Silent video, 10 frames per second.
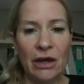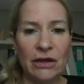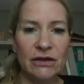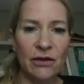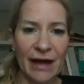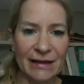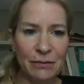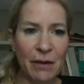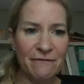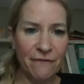So
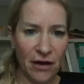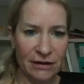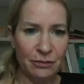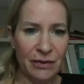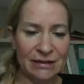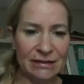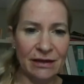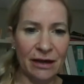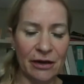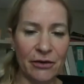that's my first big
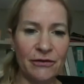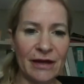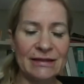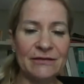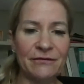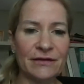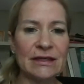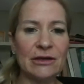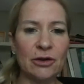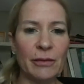silo. That's
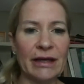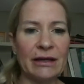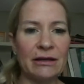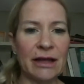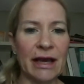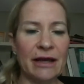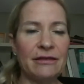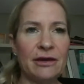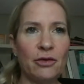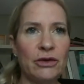physical, medical, and I
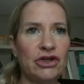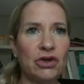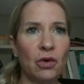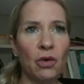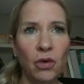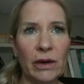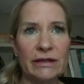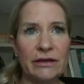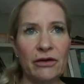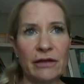think we should
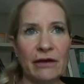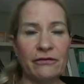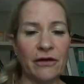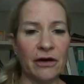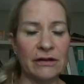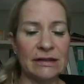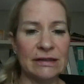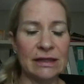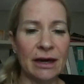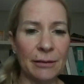always go there
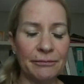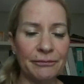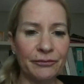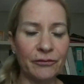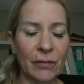first, no